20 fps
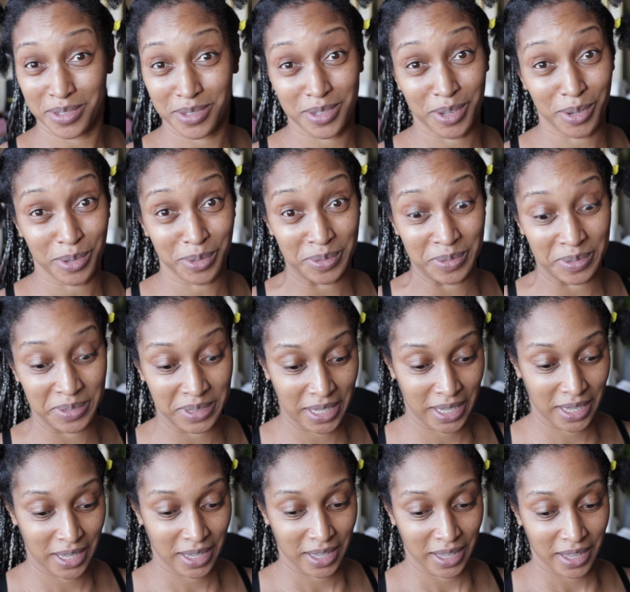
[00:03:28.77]
So
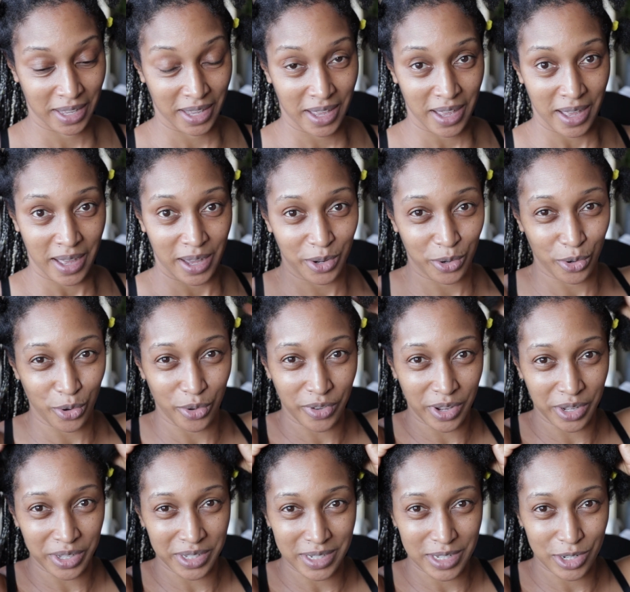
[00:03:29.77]
I don't know if
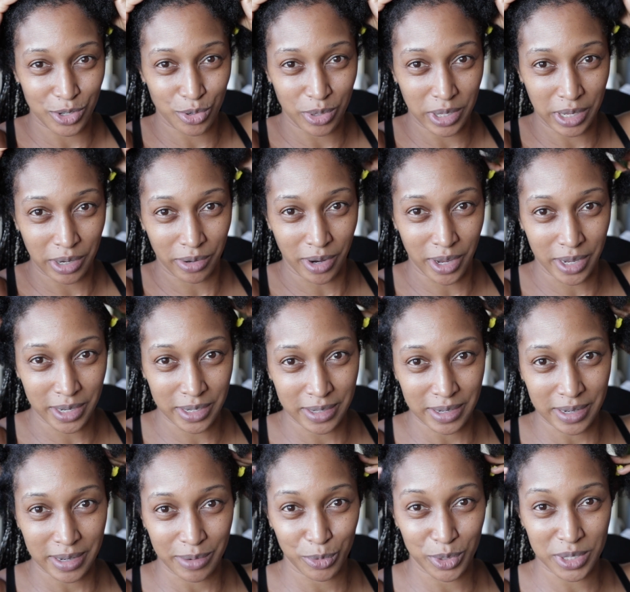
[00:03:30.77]
I'll continue later on.
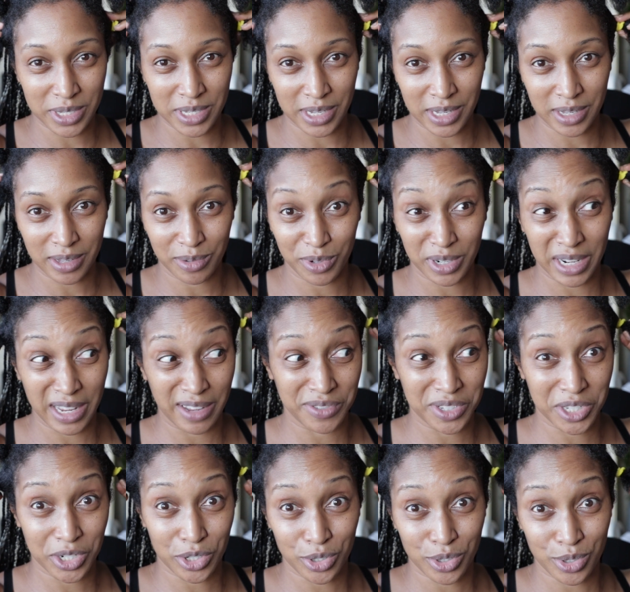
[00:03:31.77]
We'll see. I'm gonna have
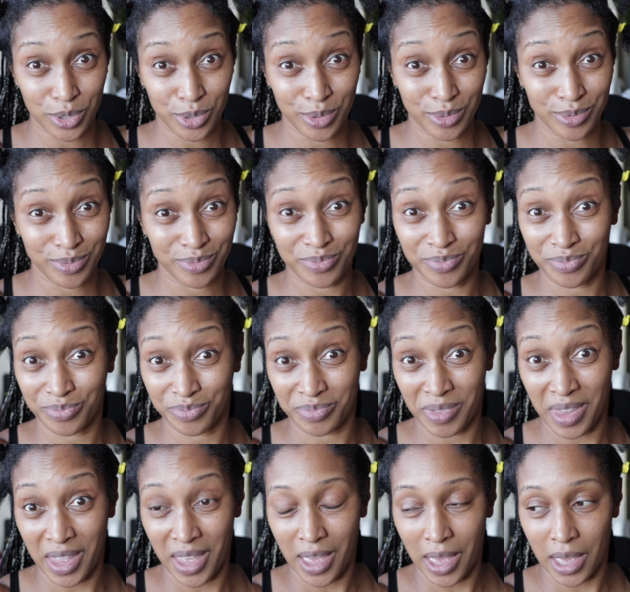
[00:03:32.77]
dinner soon.
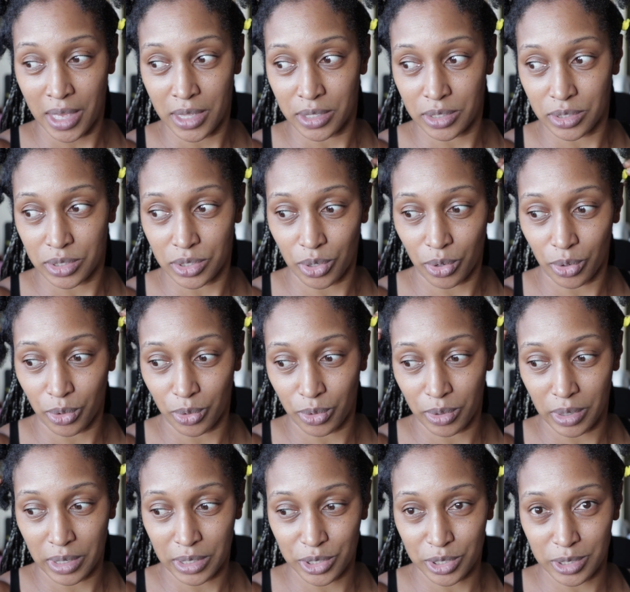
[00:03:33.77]
So
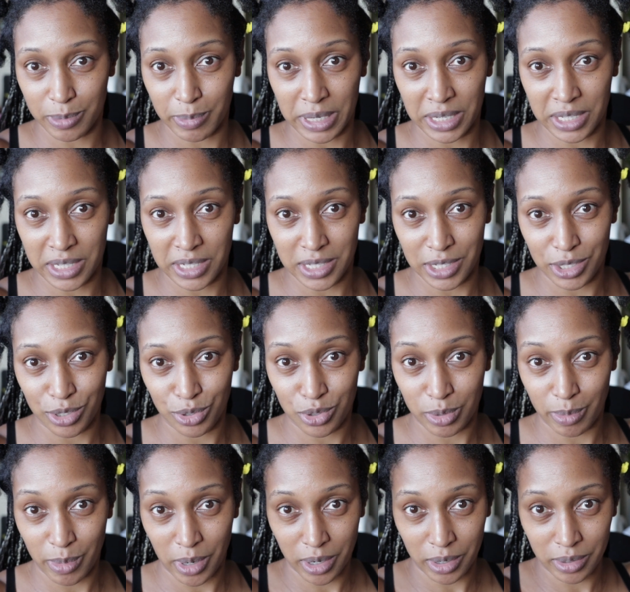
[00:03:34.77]
I just might continue
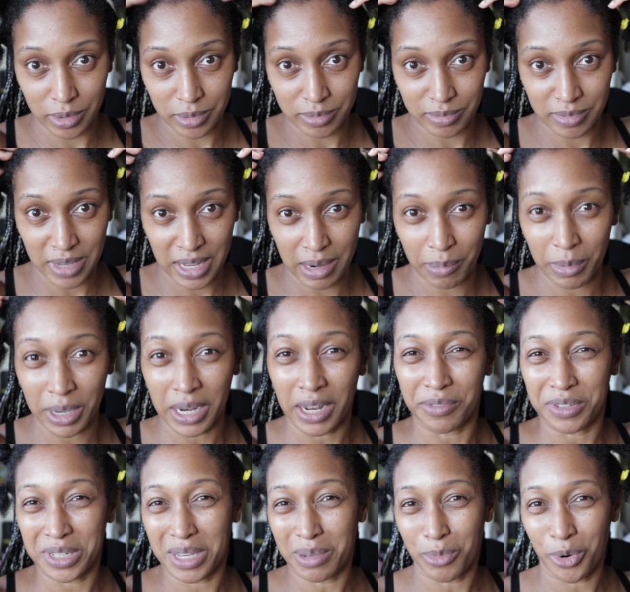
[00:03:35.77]
tomorrow, and I might have
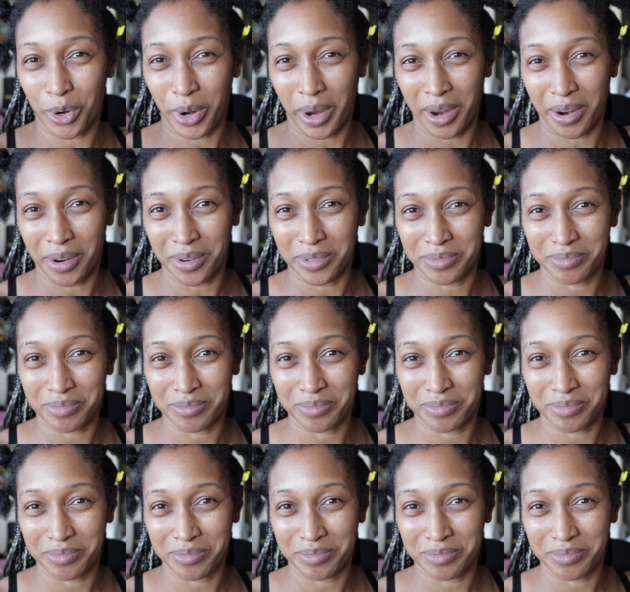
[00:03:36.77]
to get more hair.